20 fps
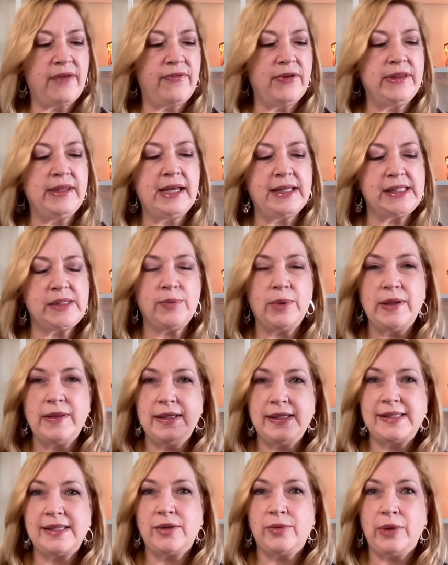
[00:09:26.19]
And that's what
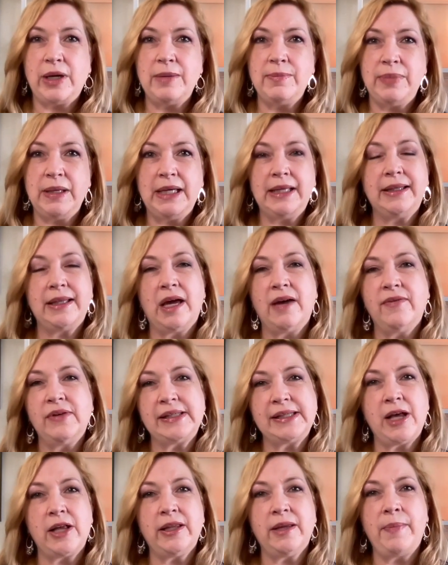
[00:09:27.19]
this great big love is
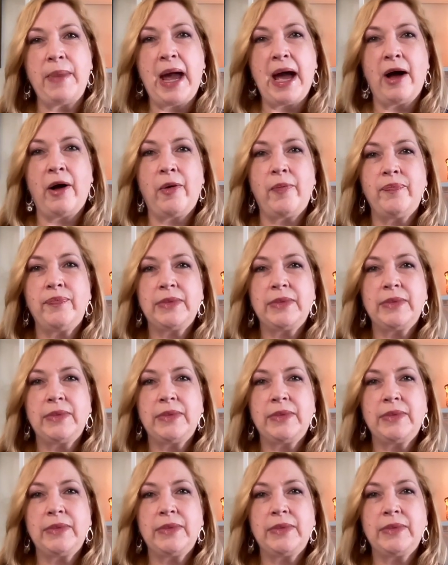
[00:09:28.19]
all about.